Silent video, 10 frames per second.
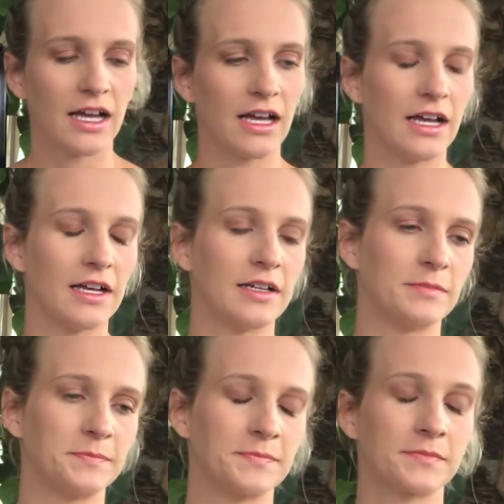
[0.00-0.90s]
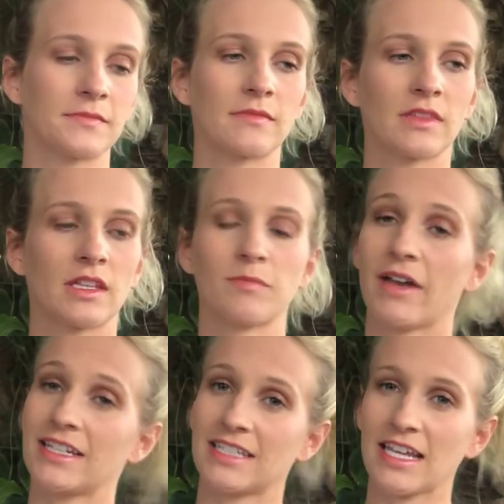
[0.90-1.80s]

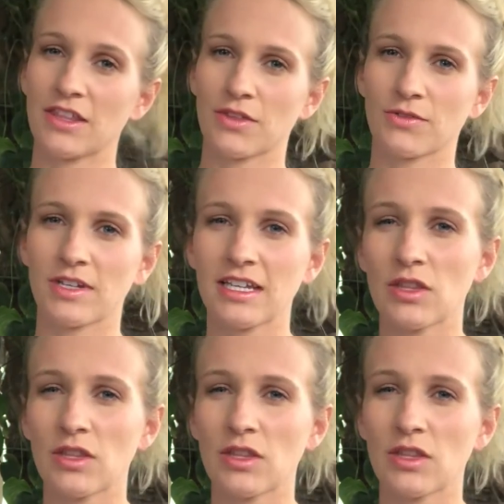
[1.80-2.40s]
By day 3,